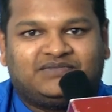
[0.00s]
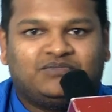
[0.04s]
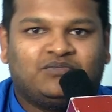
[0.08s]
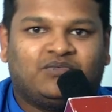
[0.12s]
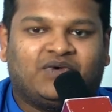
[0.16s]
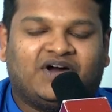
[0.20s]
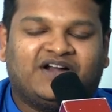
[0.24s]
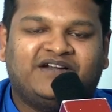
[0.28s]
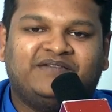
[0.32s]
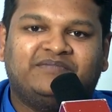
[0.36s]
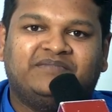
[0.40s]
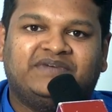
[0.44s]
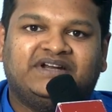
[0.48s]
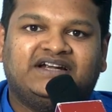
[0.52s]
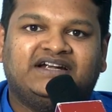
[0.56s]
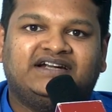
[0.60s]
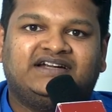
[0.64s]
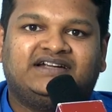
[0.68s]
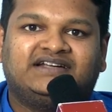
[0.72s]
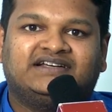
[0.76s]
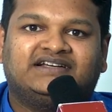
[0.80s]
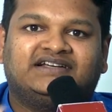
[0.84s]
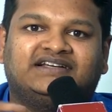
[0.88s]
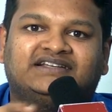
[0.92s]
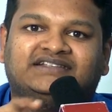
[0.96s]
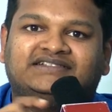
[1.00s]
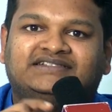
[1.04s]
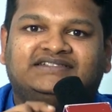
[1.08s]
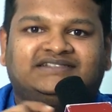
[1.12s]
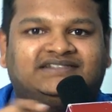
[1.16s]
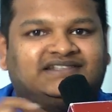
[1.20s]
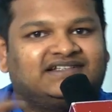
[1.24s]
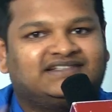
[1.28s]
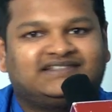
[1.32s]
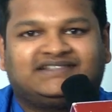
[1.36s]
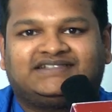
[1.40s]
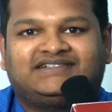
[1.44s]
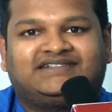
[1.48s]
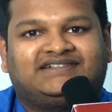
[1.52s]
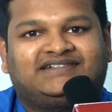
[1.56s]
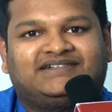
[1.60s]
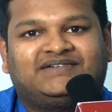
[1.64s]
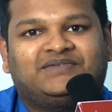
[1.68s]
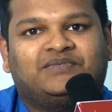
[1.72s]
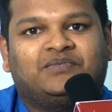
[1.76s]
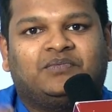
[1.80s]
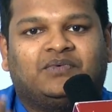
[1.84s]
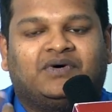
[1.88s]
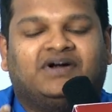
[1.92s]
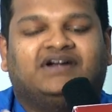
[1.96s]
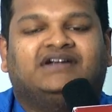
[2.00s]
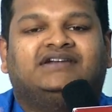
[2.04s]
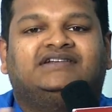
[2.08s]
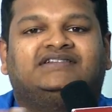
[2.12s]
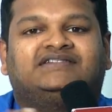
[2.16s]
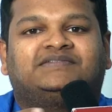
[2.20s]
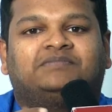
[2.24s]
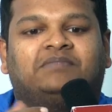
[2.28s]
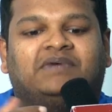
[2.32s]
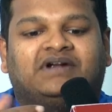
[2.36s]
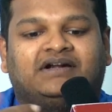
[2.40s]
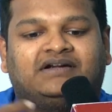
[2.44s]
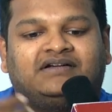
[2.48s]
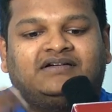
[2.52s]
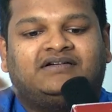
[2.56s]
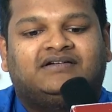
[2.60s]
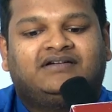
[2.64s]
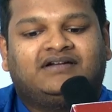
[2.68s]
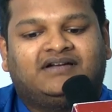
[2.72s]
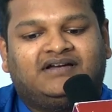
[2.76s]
1 minute is just words, but